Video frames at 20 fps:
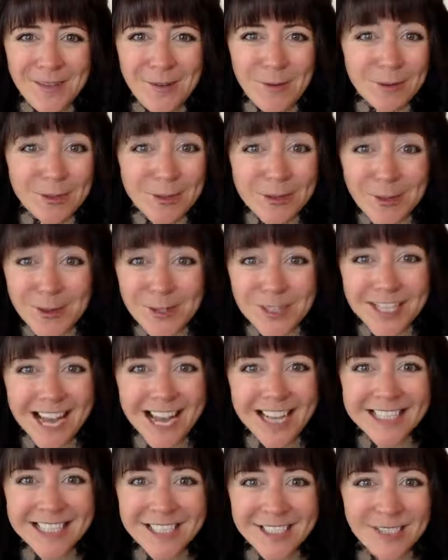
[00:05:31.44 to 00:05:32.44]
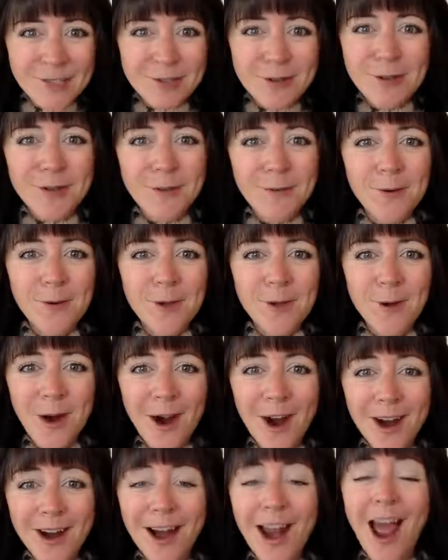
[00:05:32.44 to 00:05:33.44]
soul's essence, the truth of who you
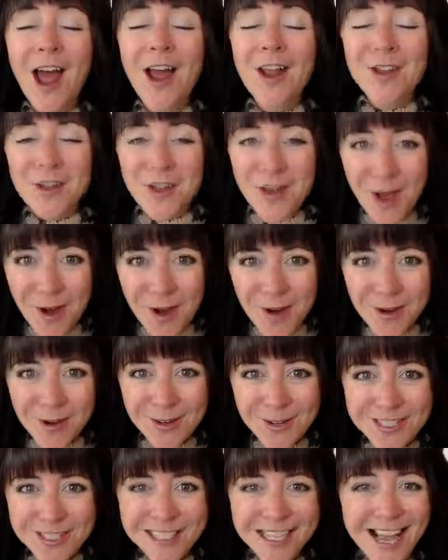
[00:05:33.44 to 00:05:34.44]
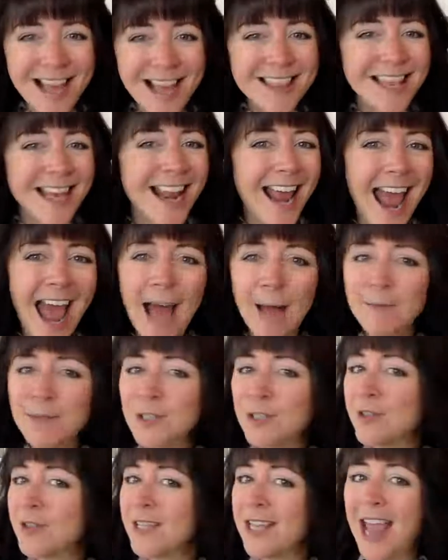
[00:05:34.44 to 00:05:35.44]
are, knows that
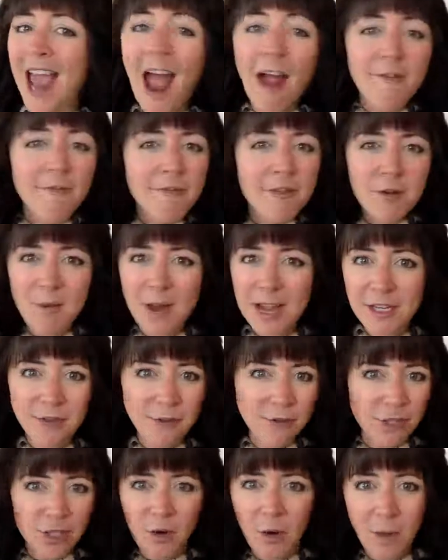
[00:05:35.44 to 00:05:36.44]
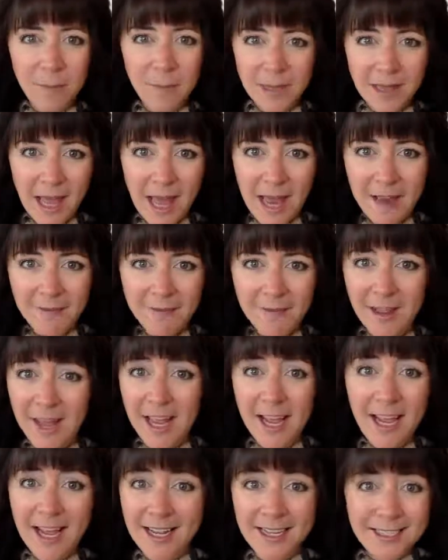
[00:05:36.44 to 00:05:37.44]
absolutely every way you show up in life
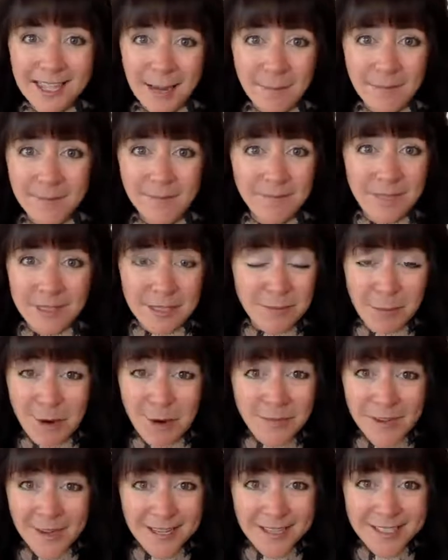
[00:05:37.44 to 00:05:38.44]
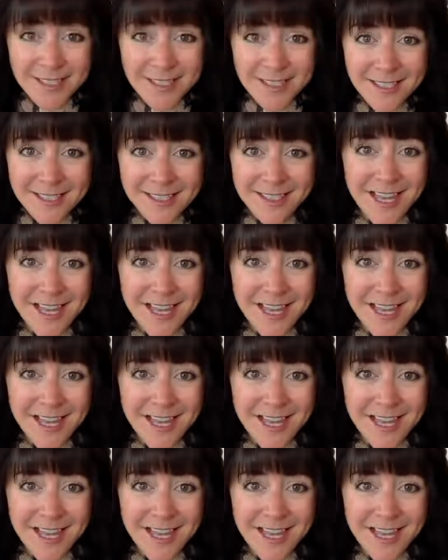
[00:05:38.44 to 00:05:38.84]
is perfect.